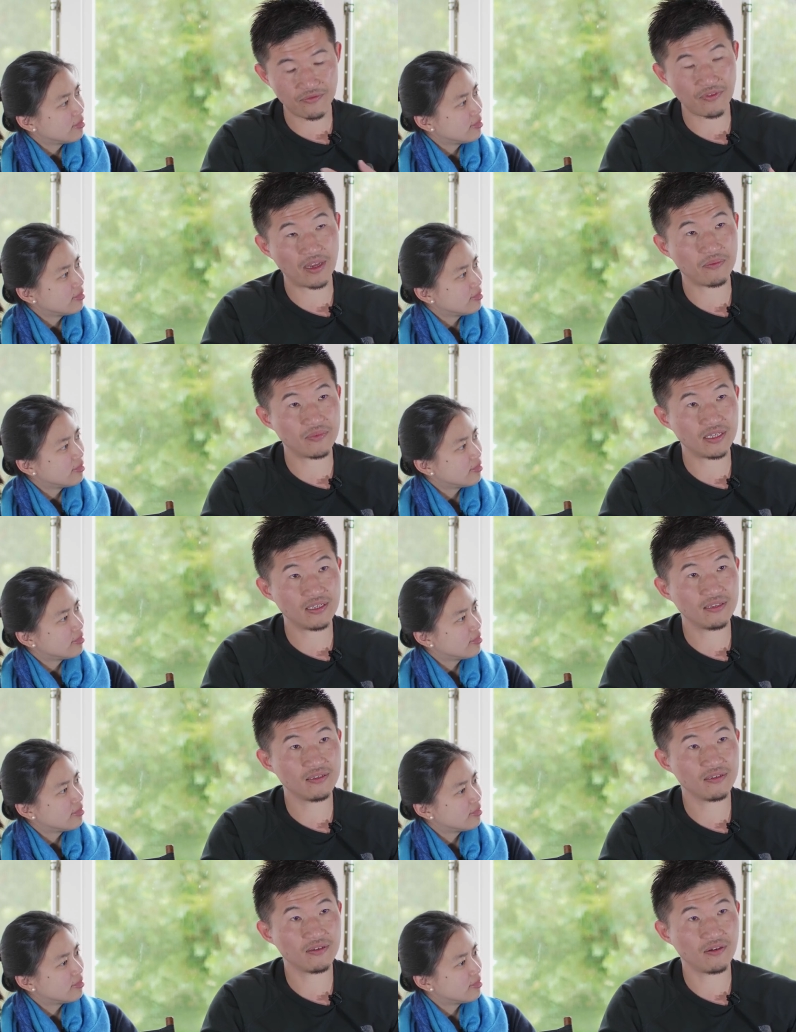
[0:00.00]
Speaker 1: family,
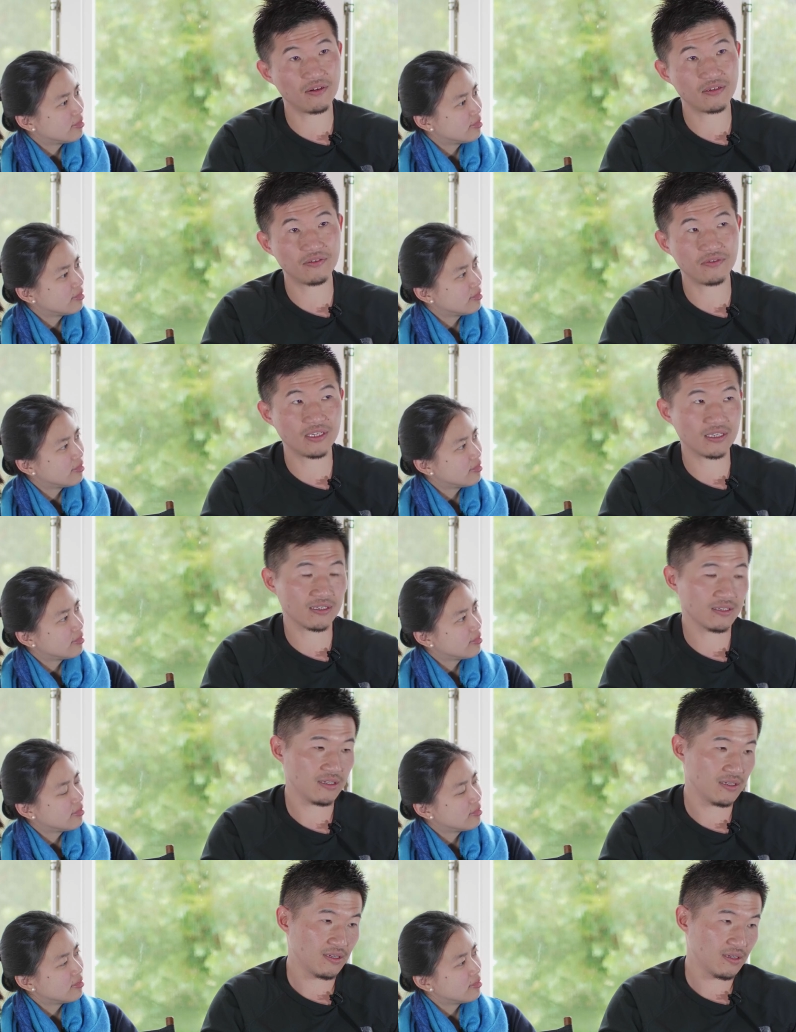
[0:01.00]

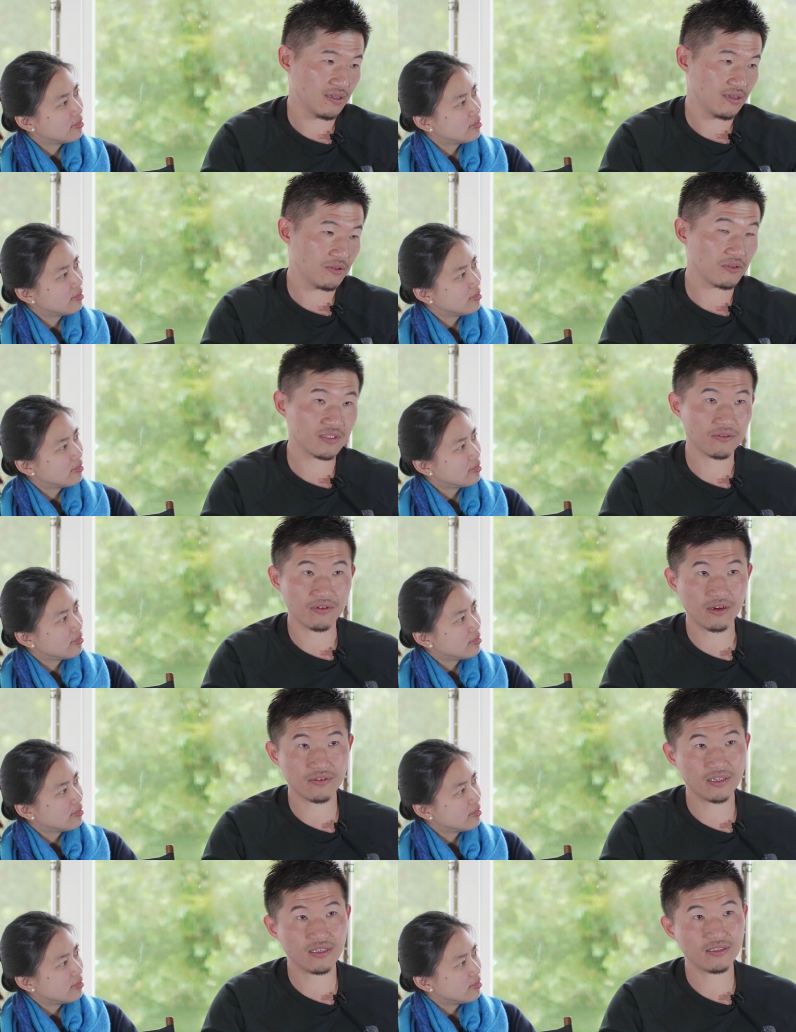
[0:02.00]
honoring those
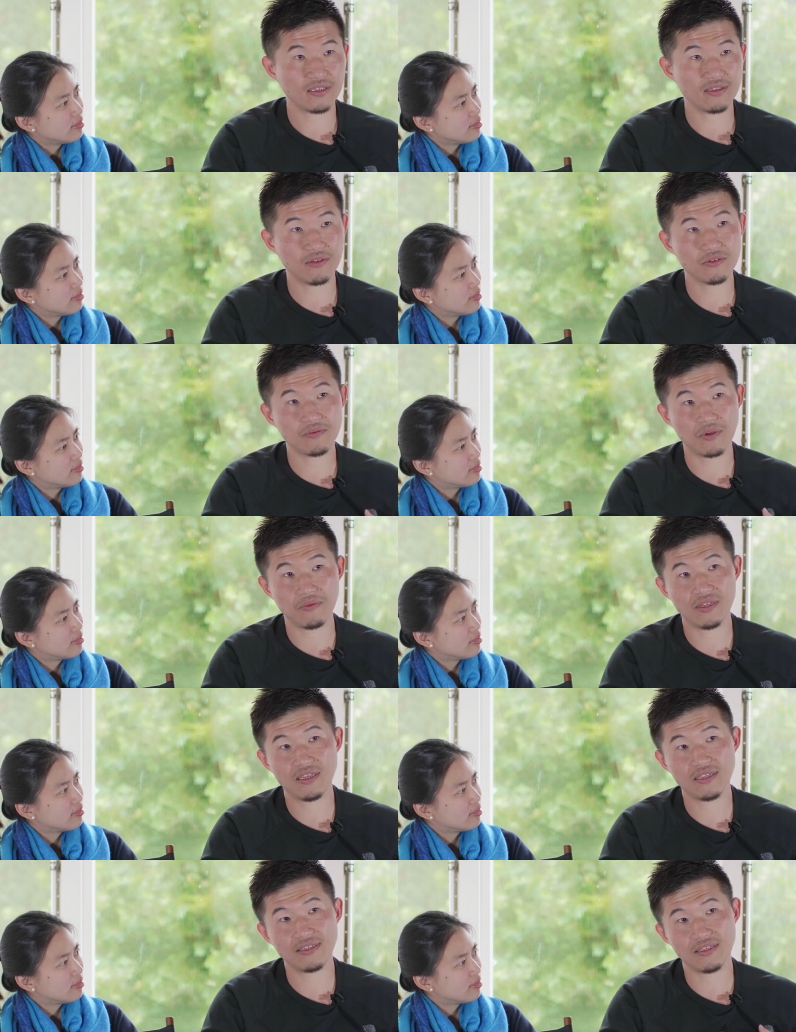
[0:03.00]
around us and those who are
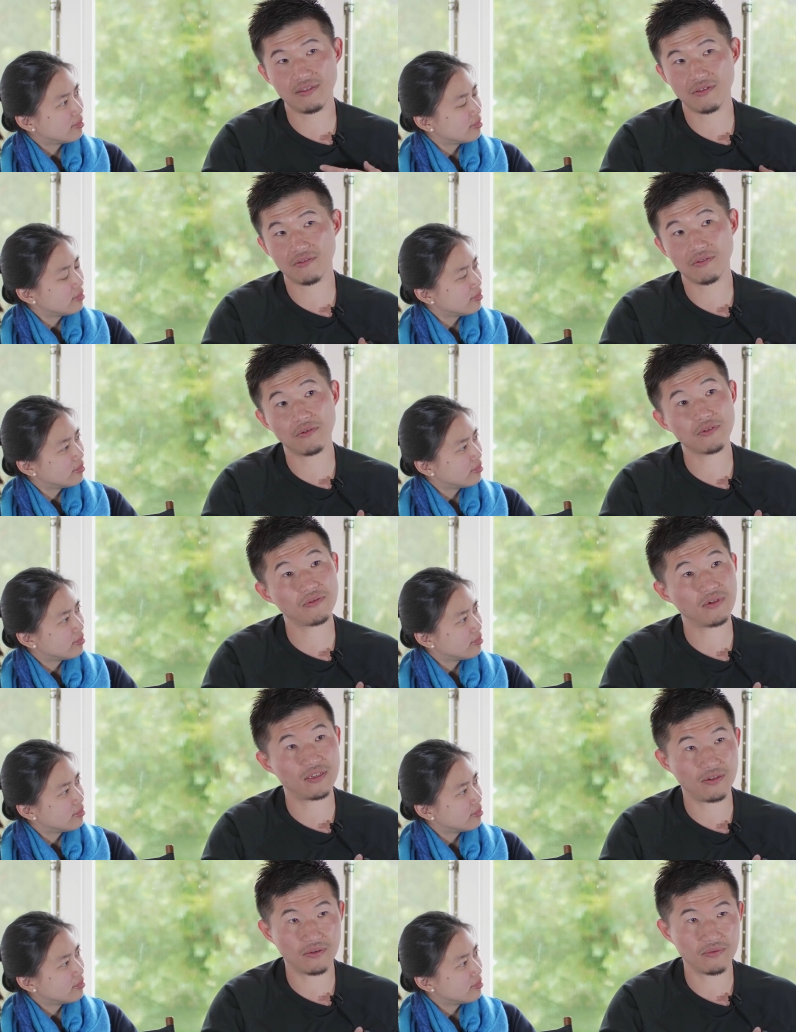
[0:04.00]
with us and those
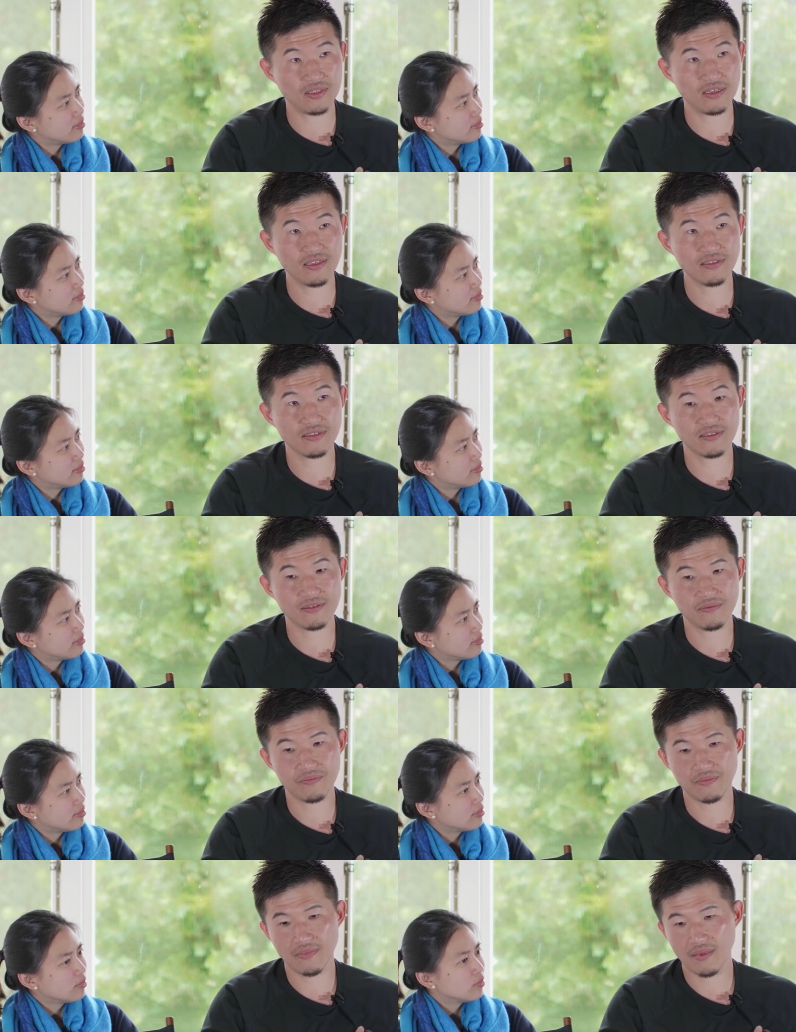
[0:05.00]
who are not with us.
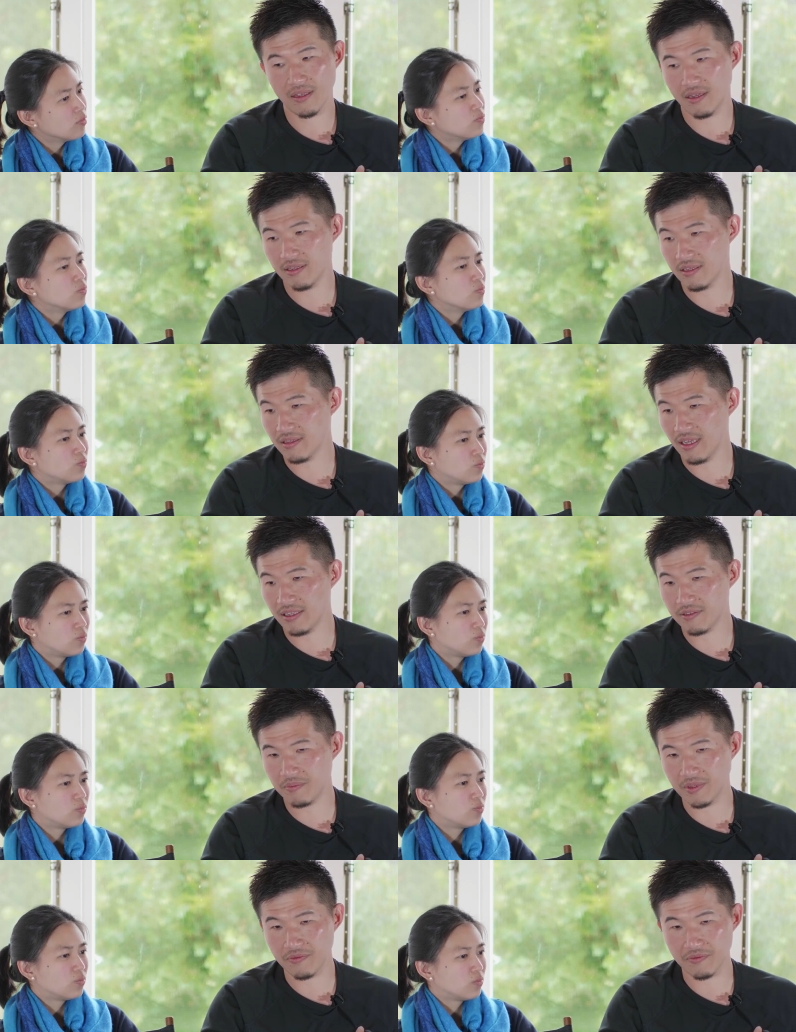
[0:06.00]
I think
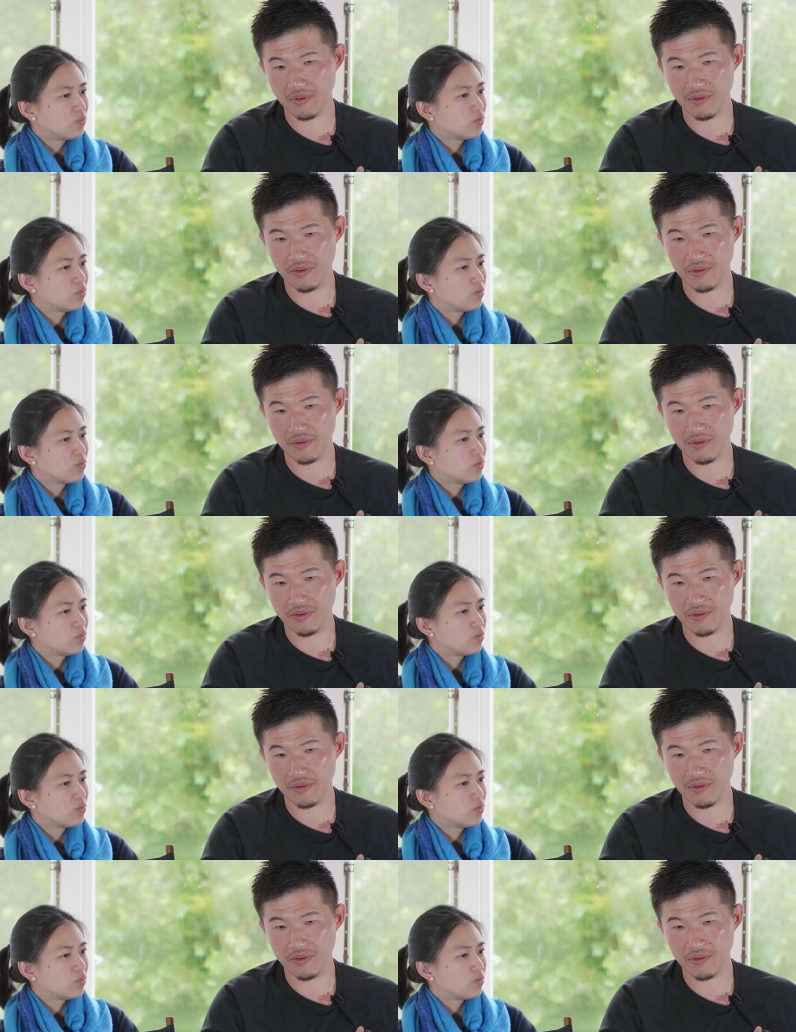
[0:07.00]
that's been